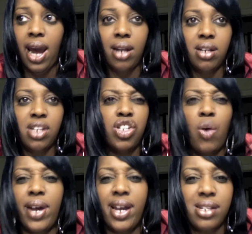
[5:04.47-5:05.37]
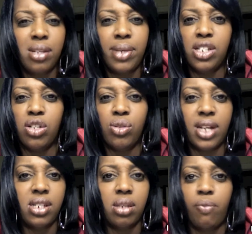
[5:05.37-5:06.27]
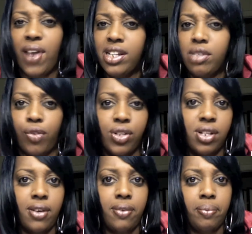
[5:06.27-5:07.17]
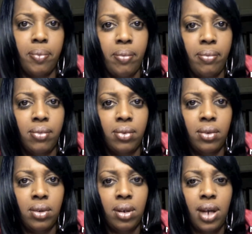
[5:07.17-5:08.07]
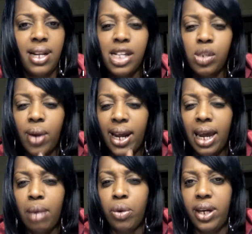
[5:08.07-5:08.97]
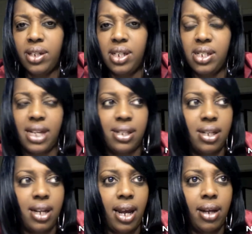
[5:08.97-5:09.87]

there's no ism, there's no schism, vice versa. And that's what I came on here to say today.